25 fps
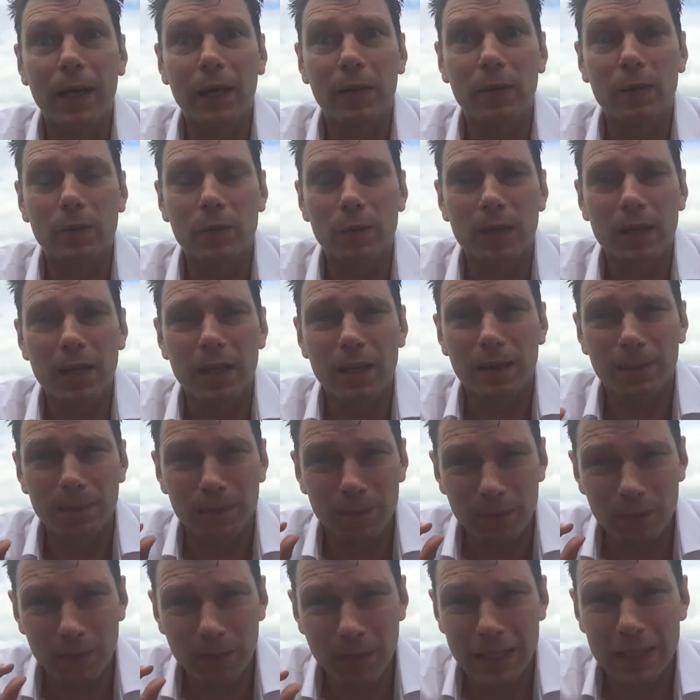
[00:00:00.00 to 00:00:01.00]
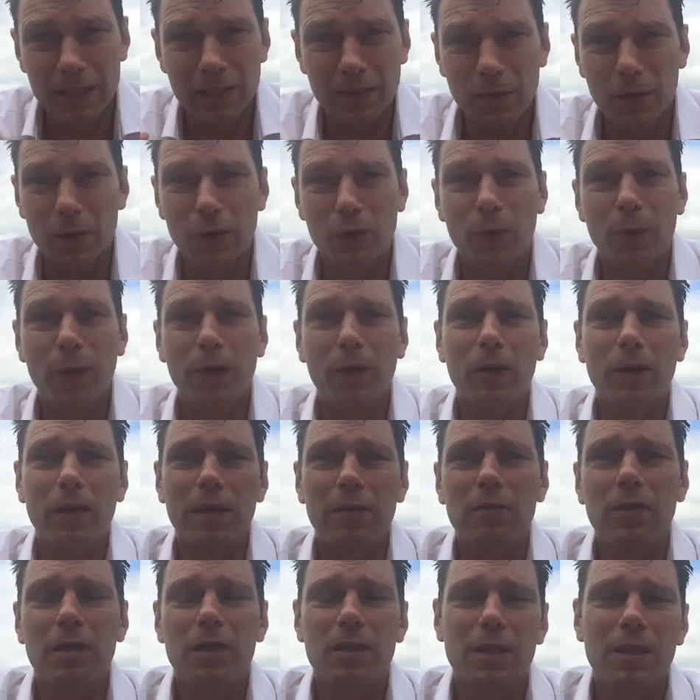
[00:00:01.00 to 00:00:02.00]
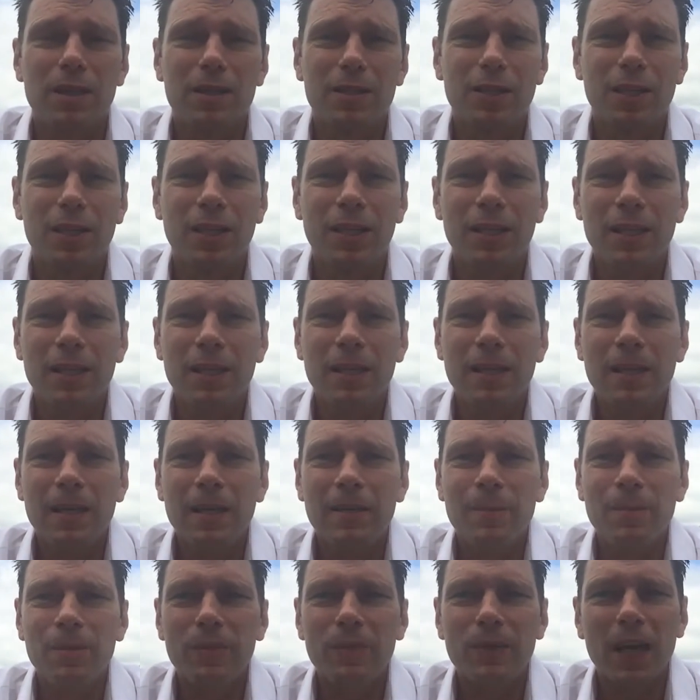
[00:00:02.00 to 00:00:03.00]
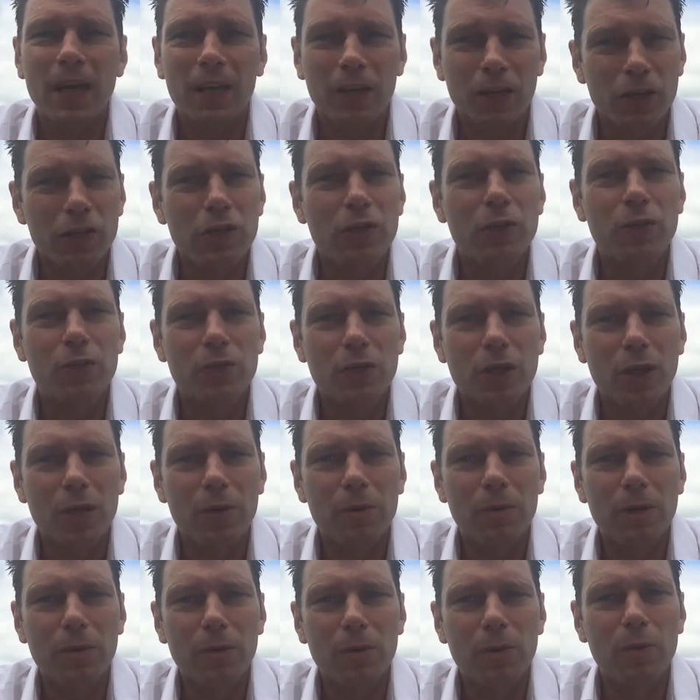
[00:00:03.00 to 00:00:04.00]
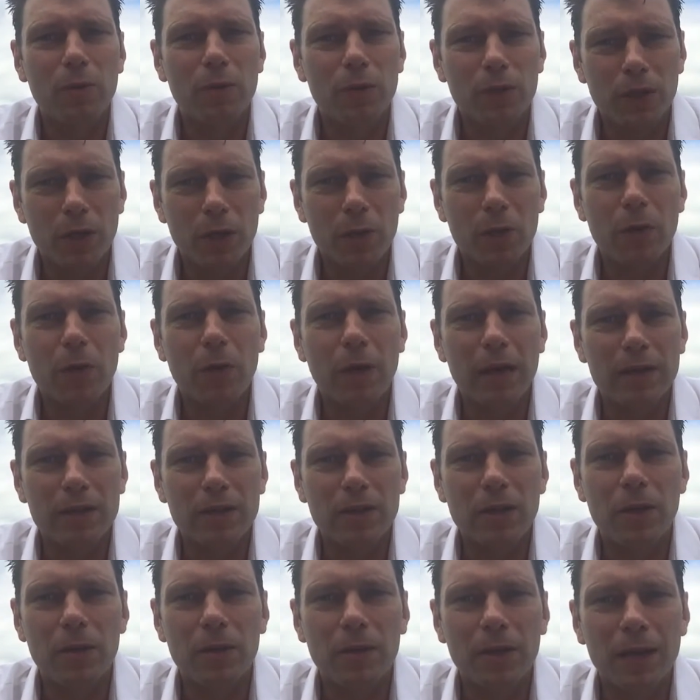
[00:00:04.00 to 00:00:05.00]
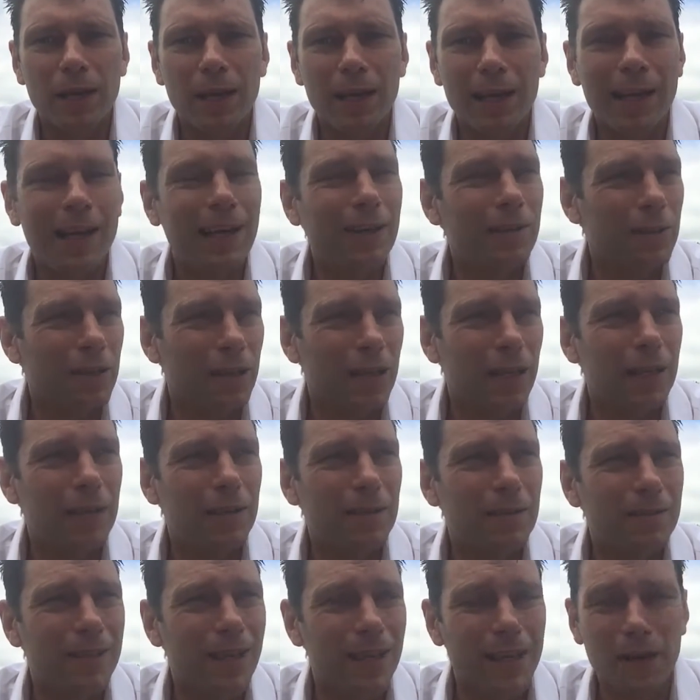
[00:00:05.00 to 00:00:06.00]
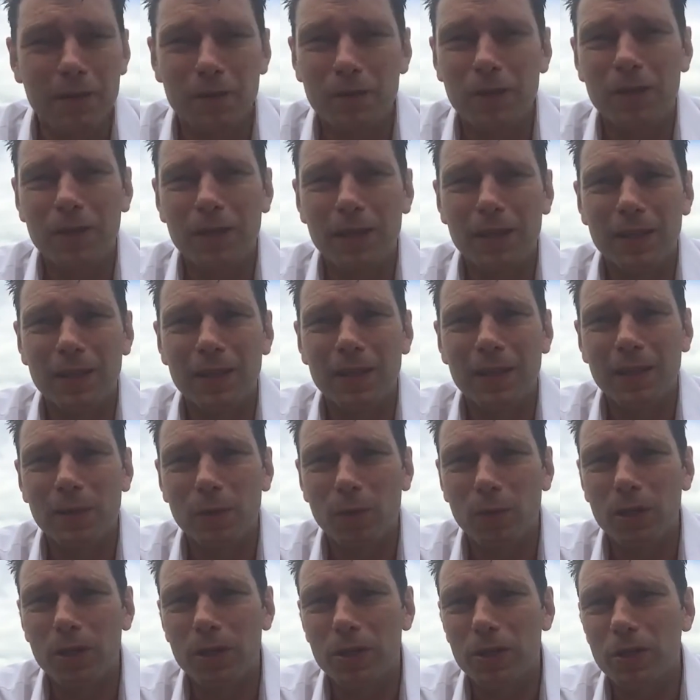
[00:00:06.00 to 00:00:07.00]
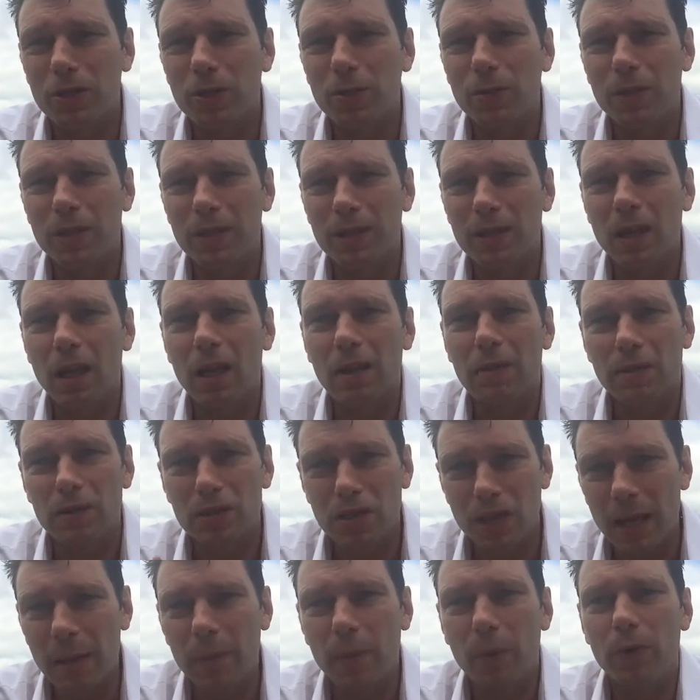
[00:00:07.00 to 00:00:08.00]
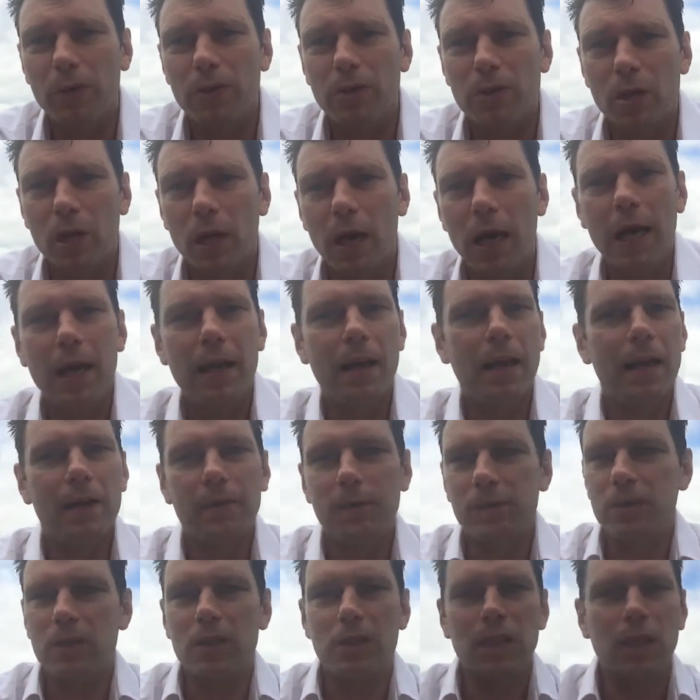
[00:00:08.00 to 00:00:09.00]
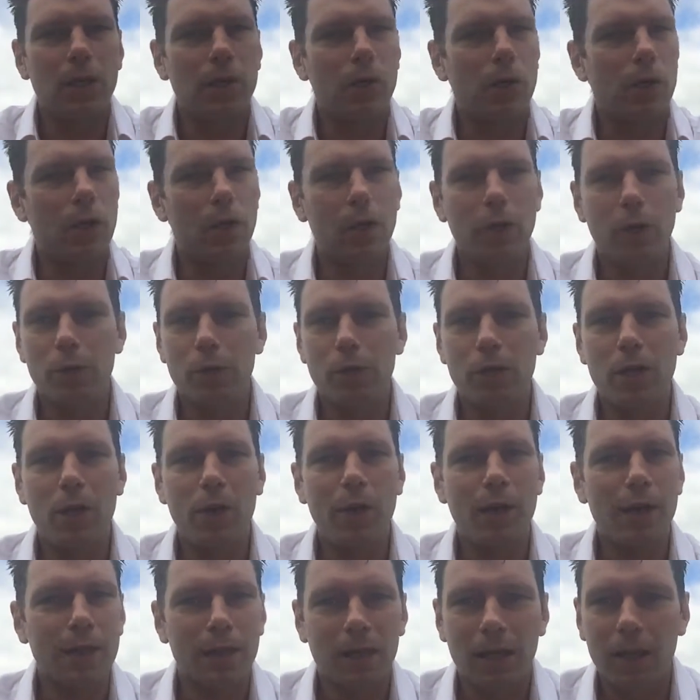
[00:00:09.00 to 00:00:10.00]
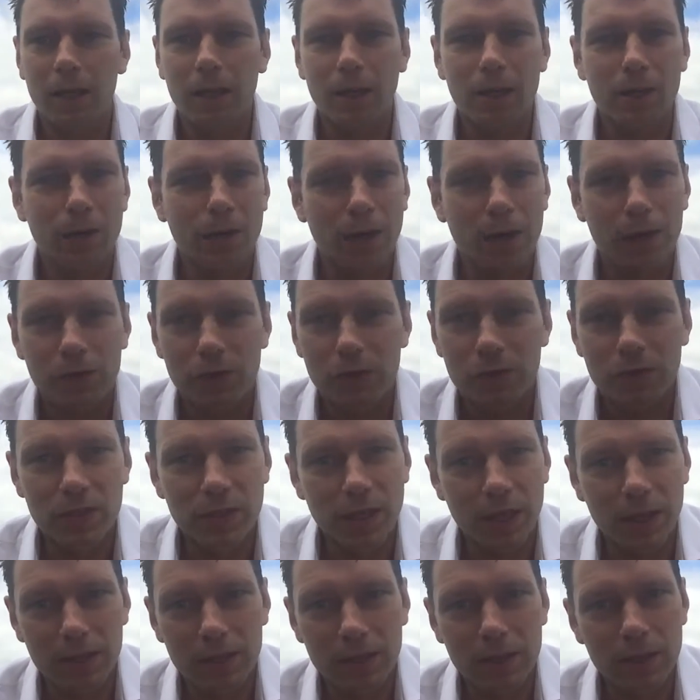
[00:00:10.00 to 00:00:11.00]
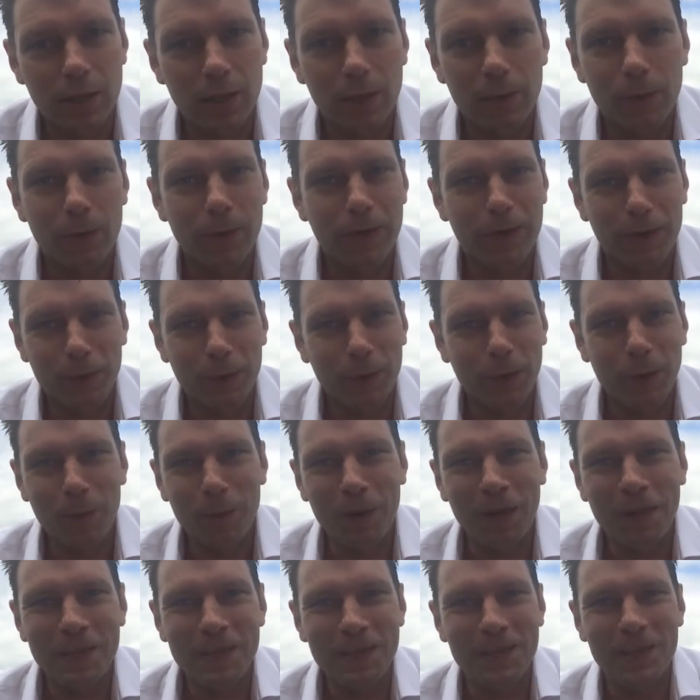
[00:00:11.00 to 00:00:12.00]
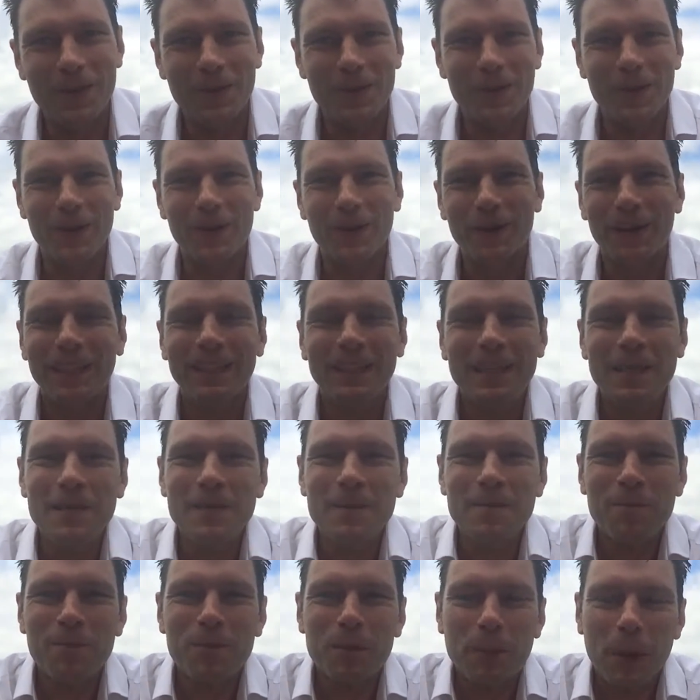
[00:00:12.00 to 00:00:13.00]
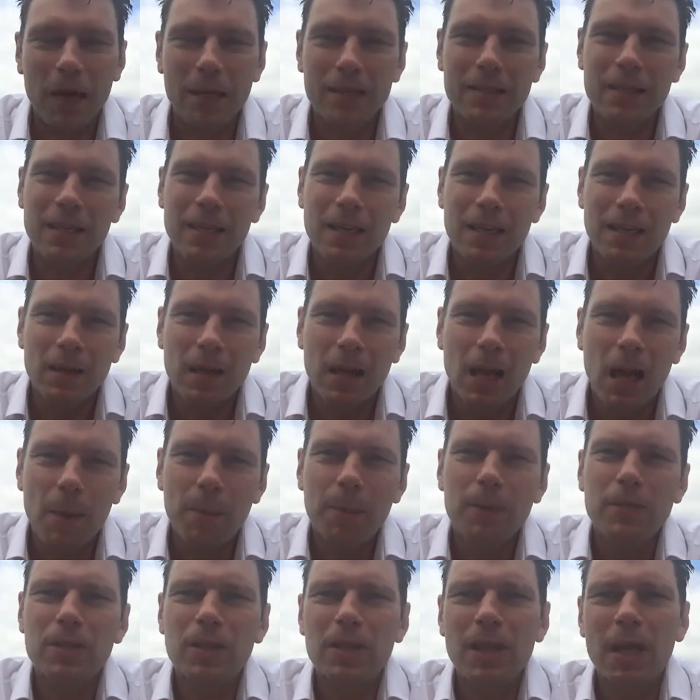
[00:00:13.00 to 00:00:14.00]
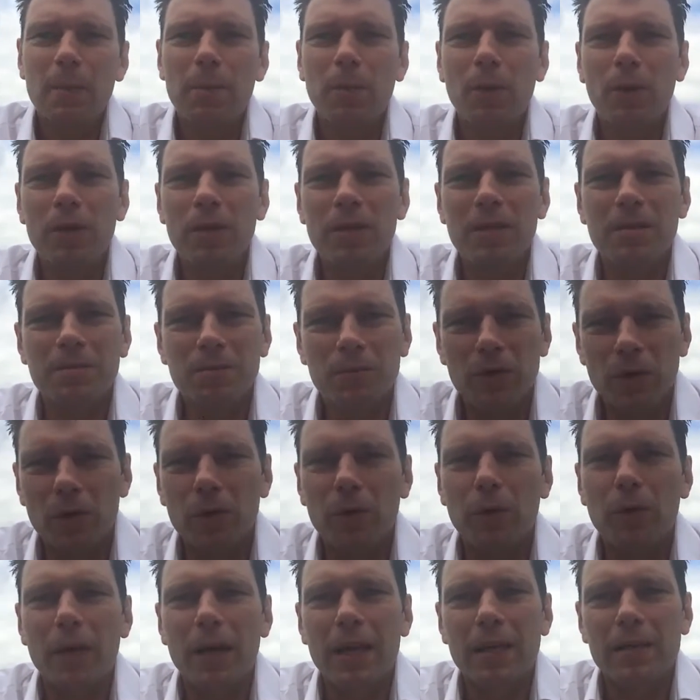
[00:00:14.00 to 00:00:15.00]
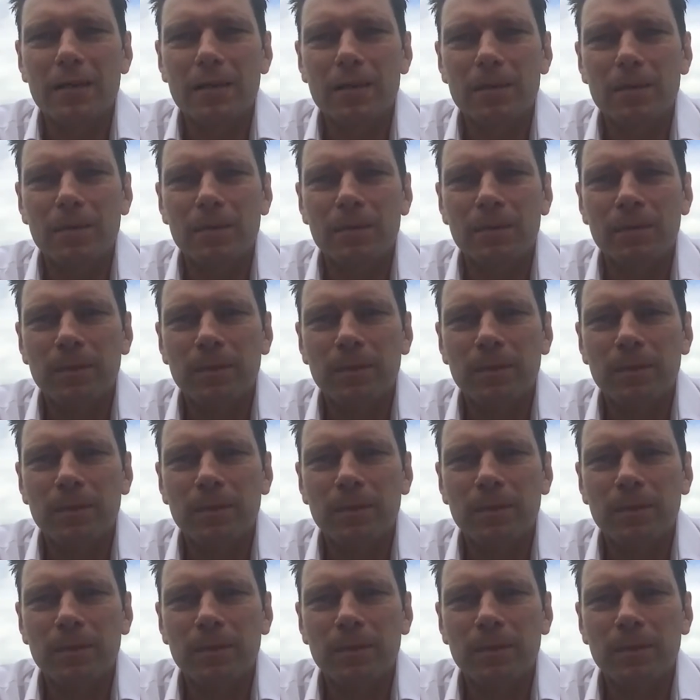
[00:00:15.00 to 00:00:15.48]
out with a massive earthquake on Everest last year, I could do so with no regrets, knowing that I'd actually done everything I wanted to do in this life to that point. I have still got a load to go. I think I'm going to 106, so we've got plenty to do here, right? But up until that point, no regrets.